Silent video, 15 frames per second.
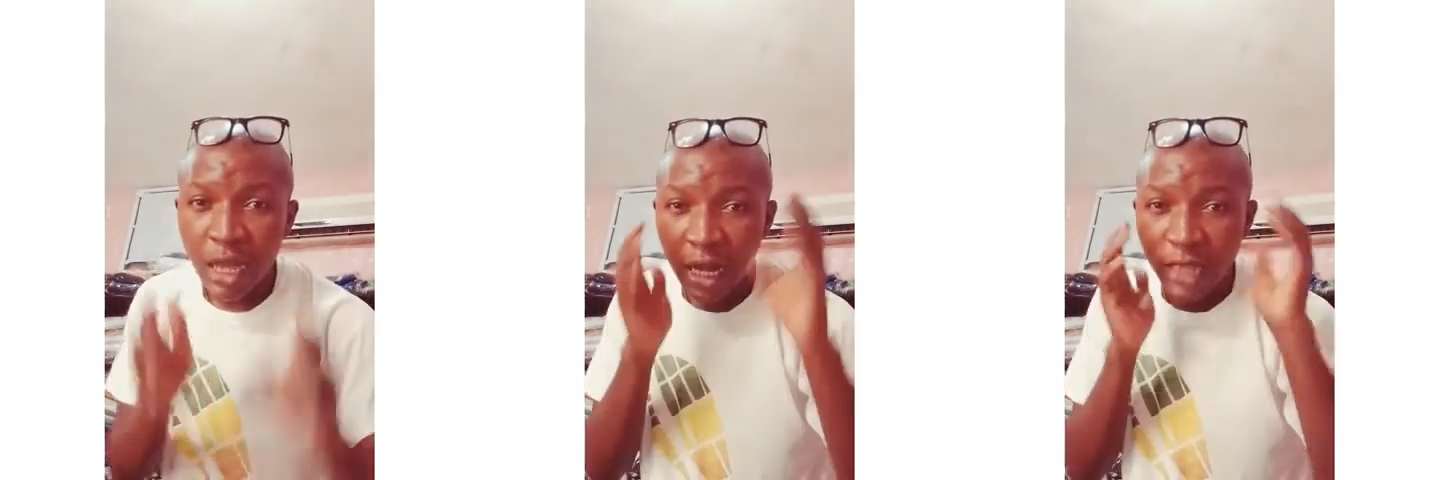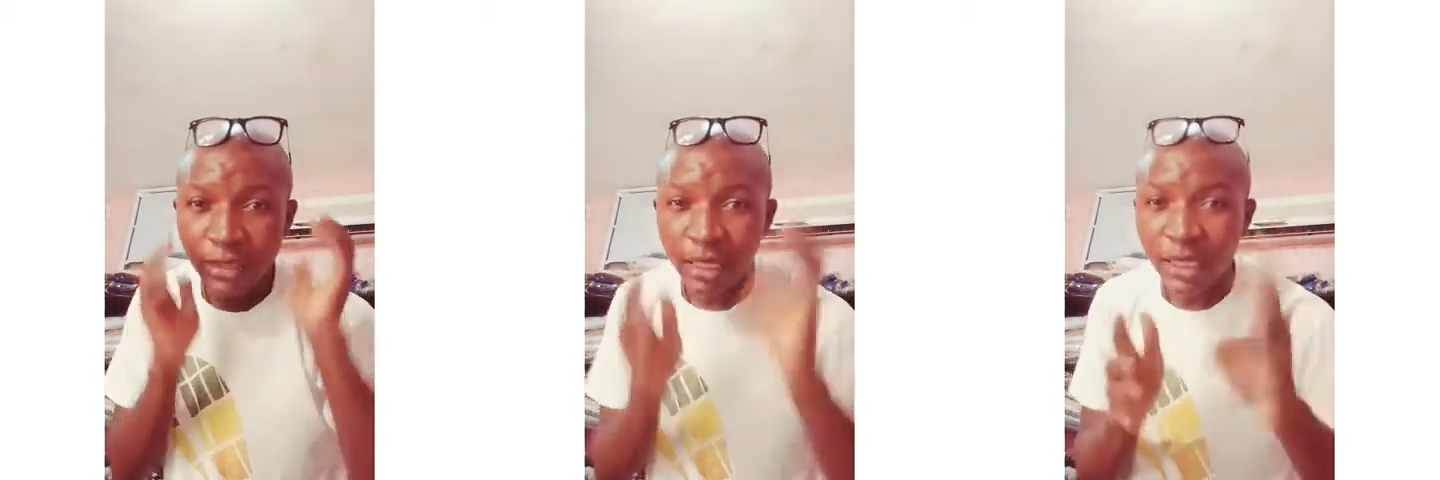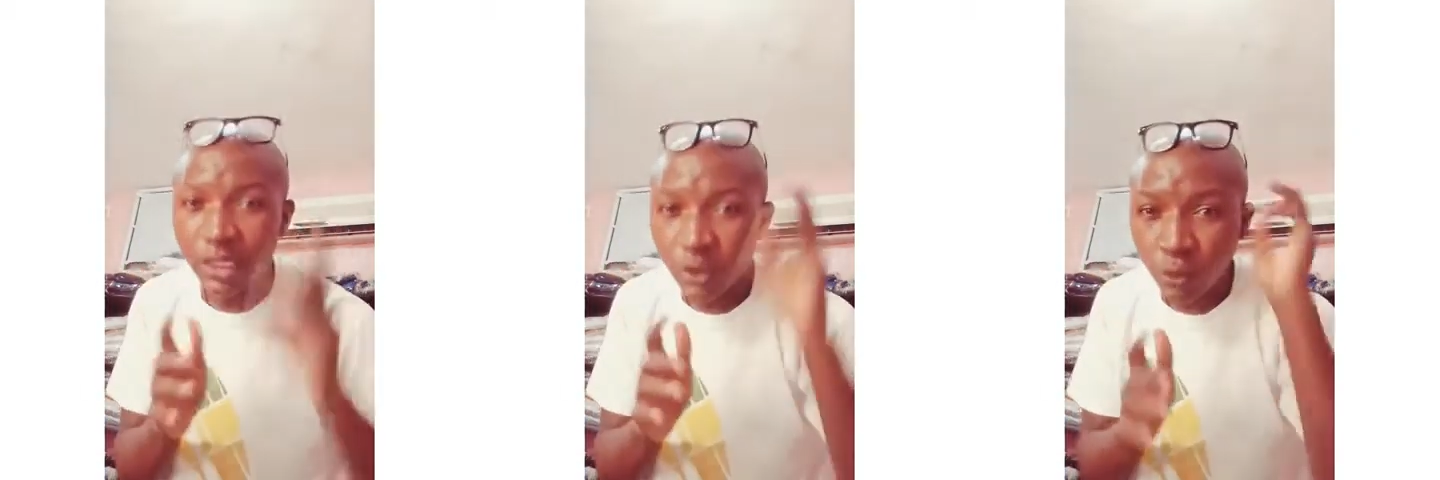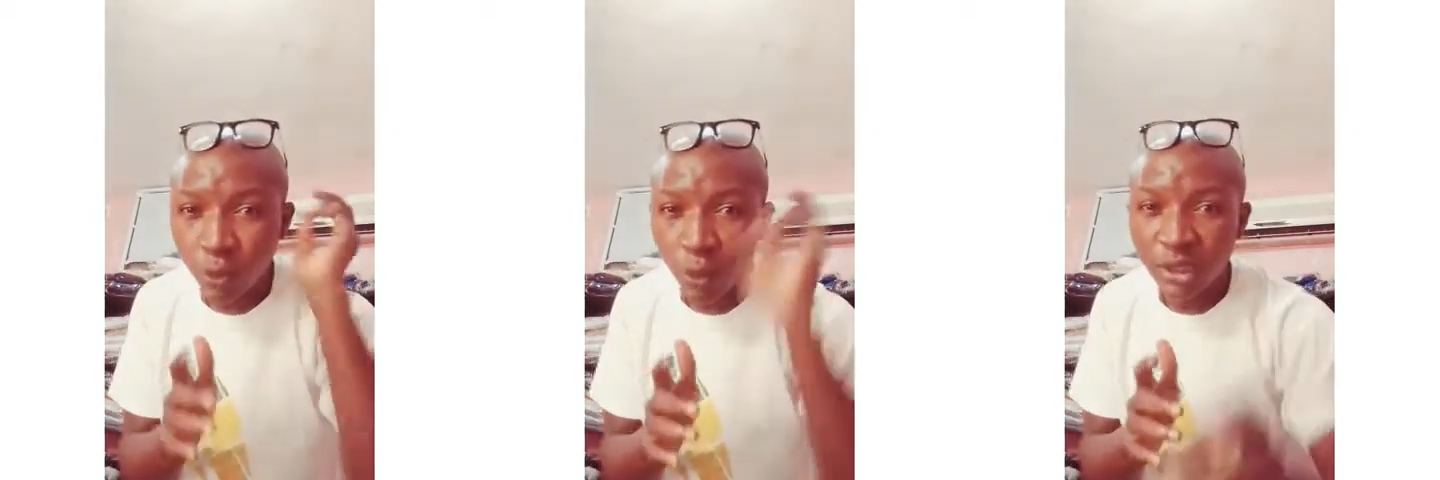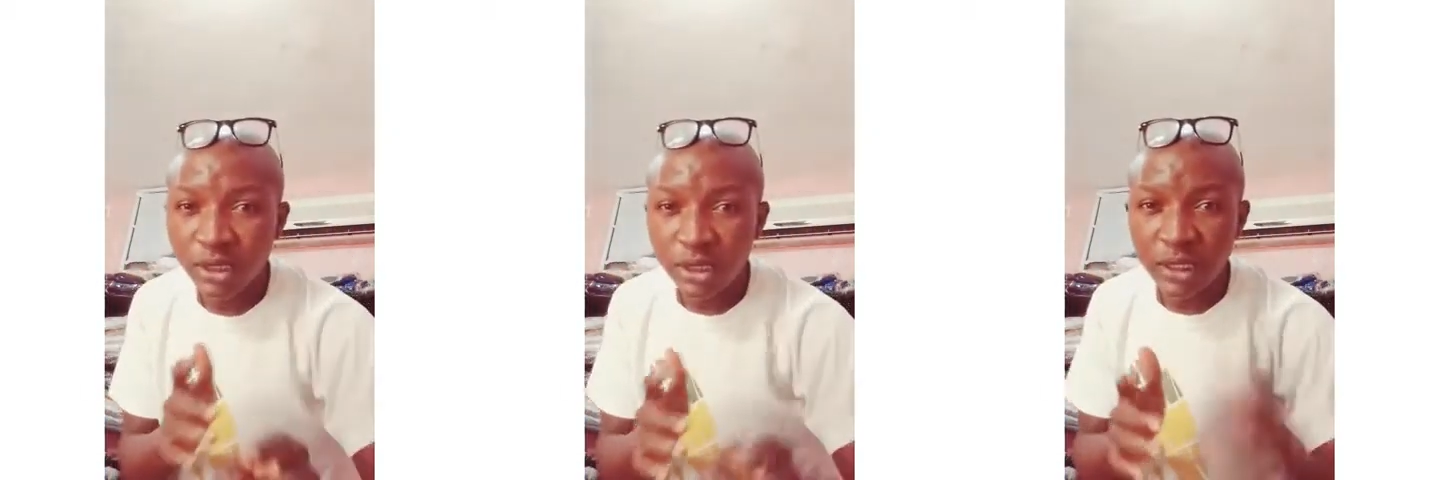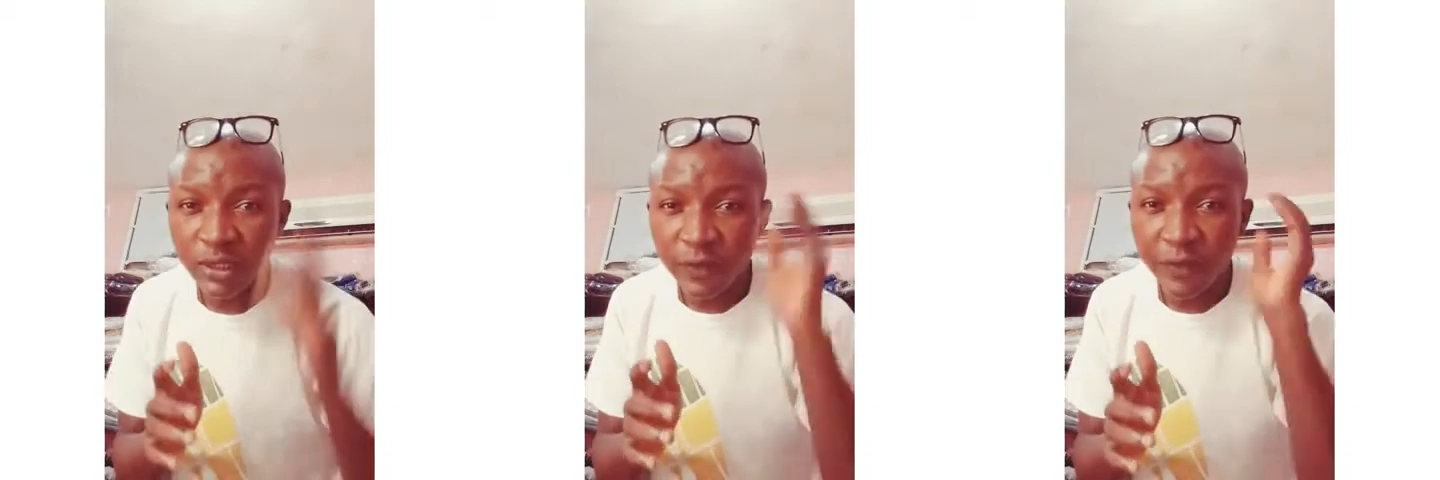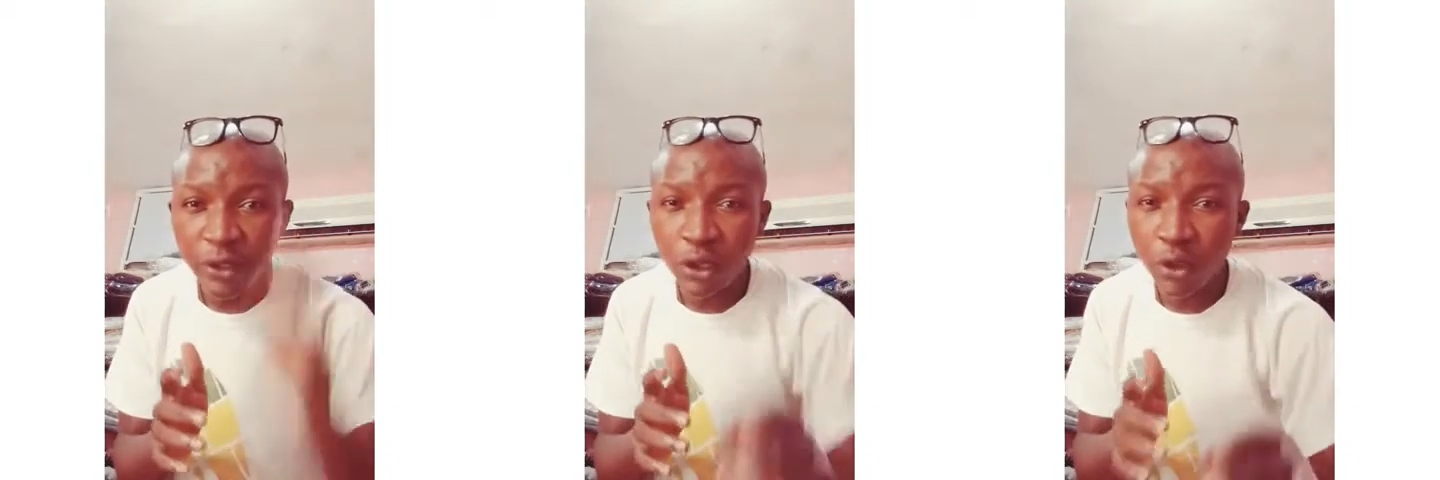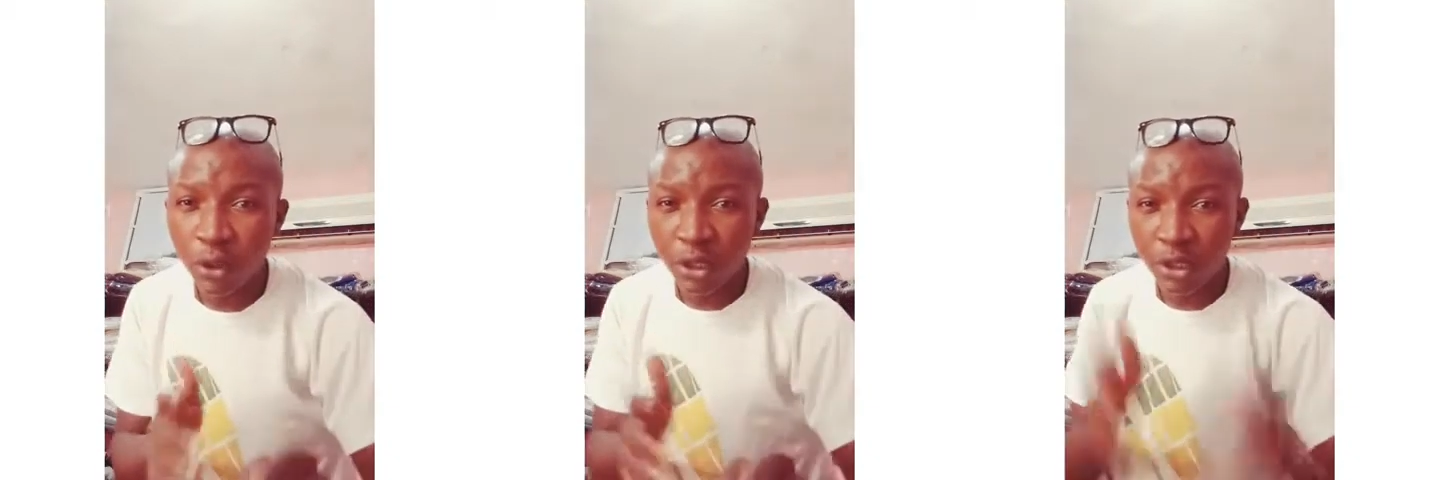And that is what this
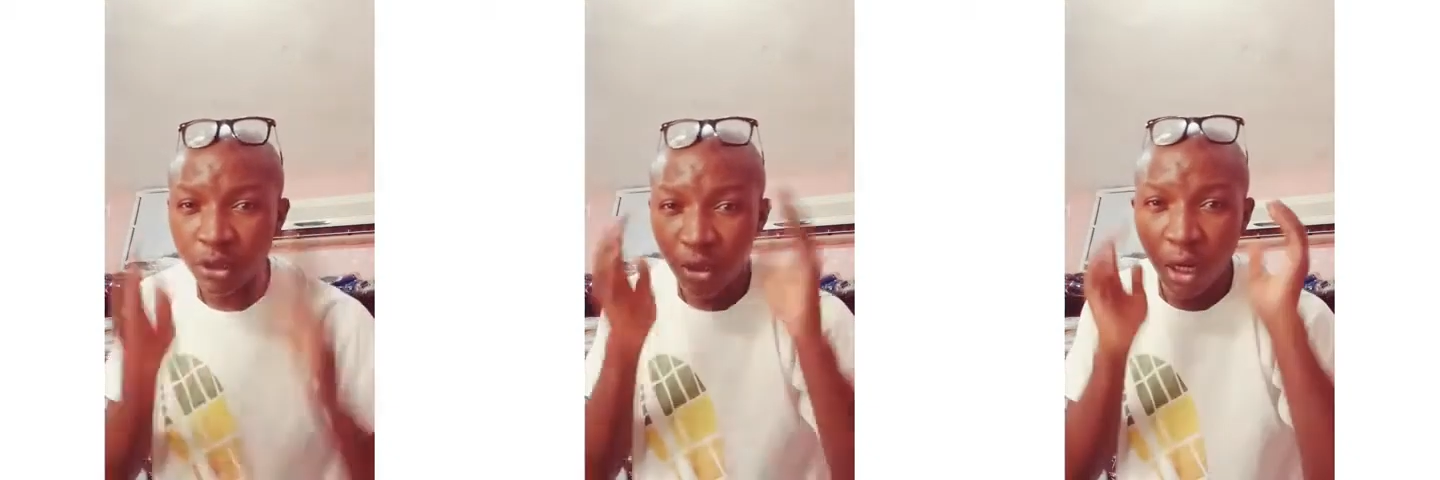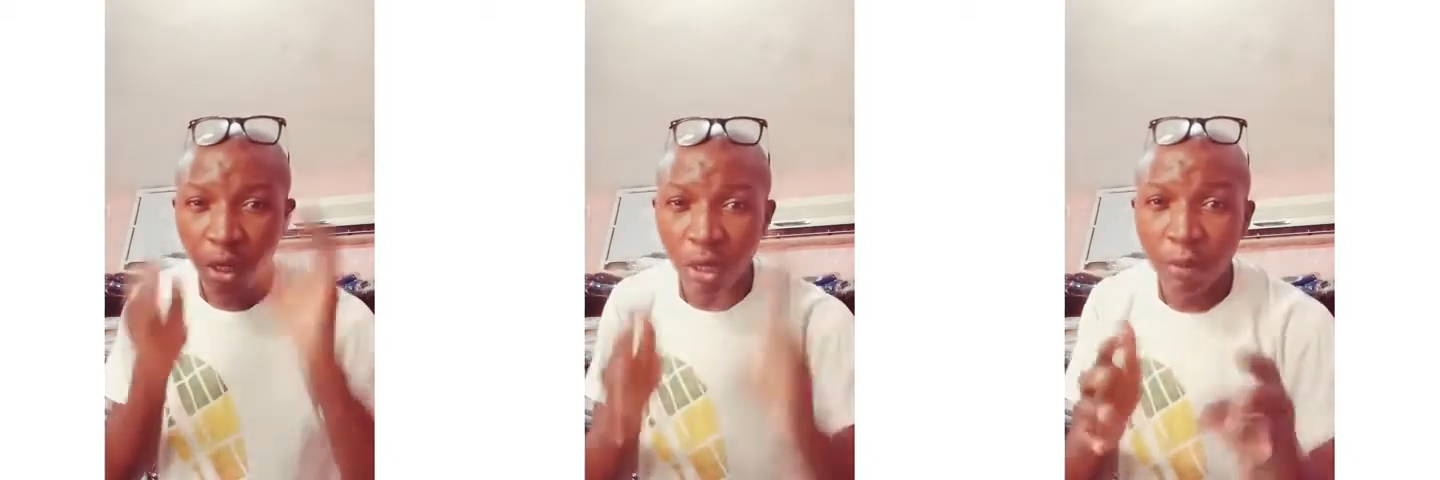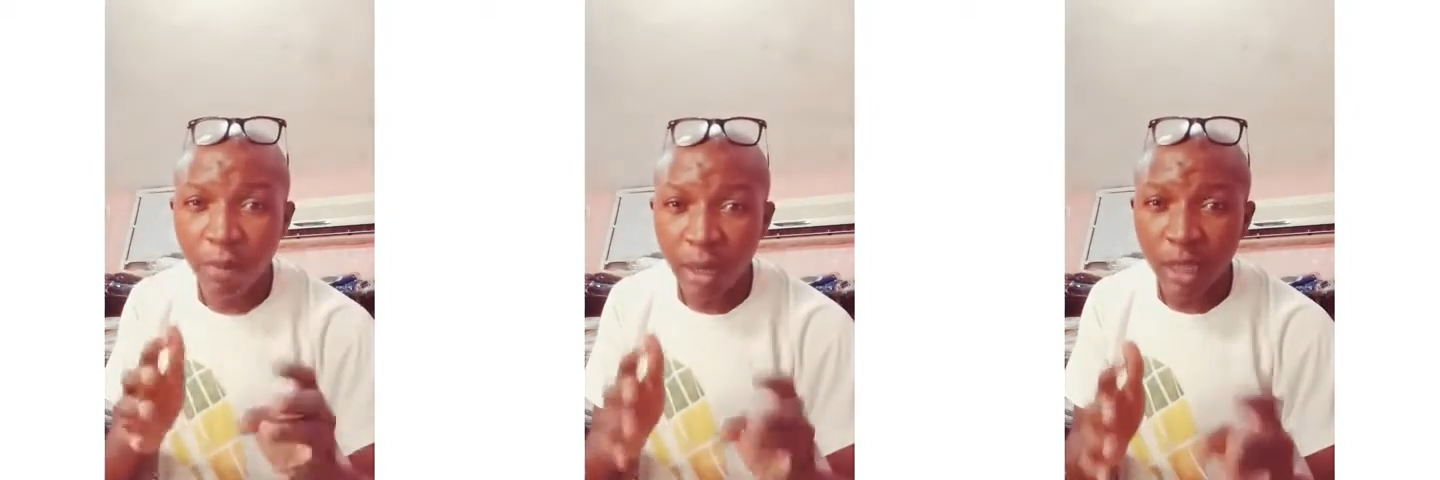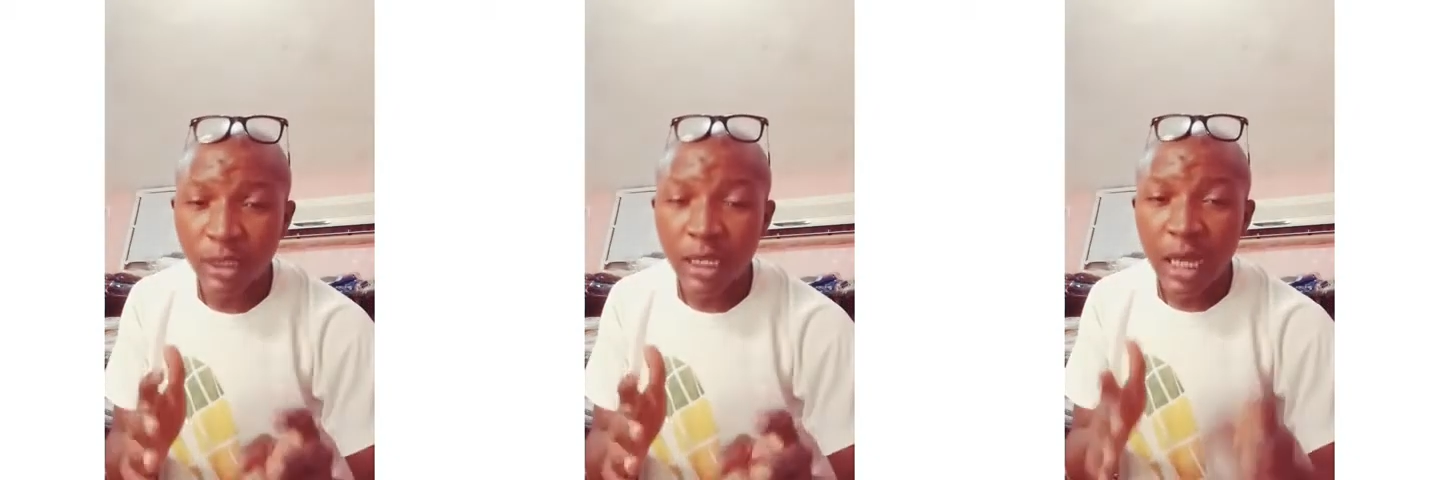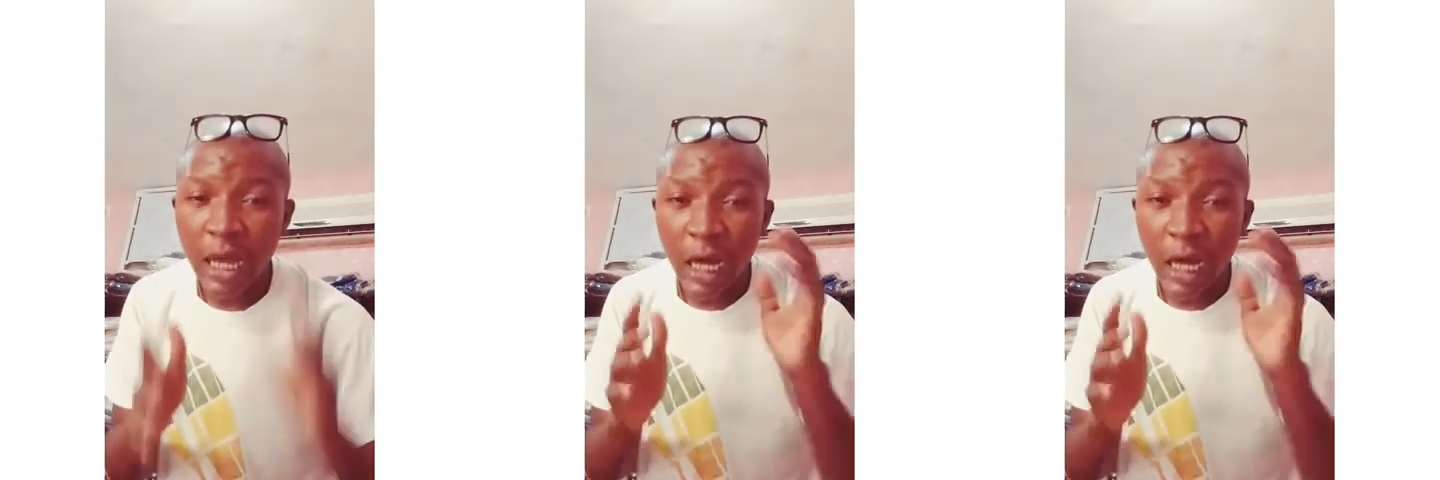video is all about.